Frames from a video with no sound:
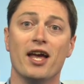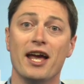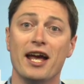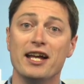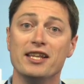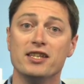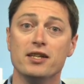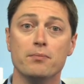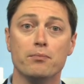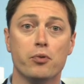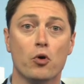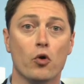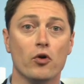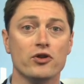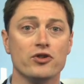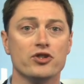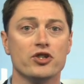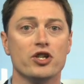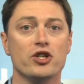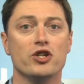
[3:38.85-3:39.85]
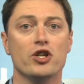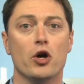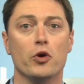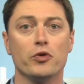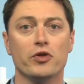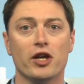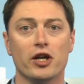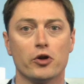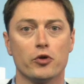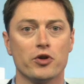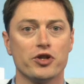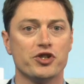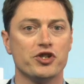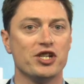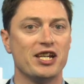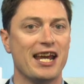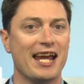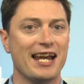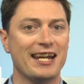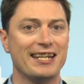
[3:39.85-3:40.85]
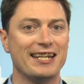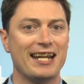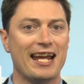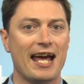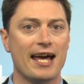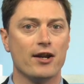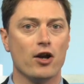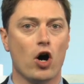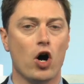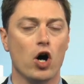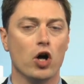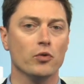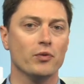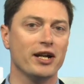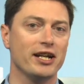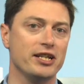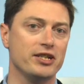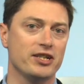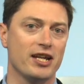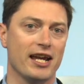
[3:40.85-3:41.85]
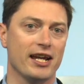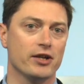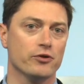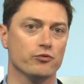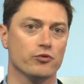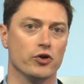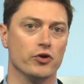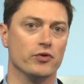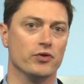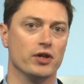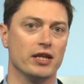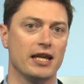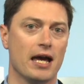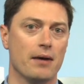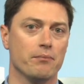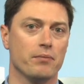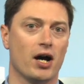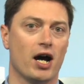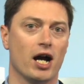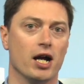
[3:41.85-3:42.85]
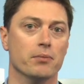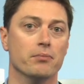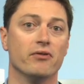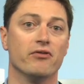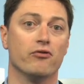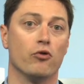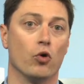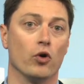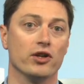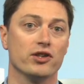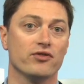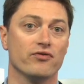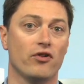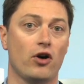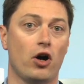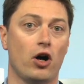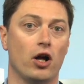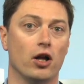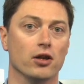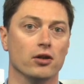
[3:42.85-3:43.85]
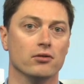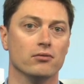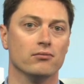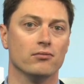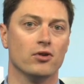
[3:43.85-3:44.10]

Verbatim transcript: it's important to note that Christianity had already taken root in the empire before its fall,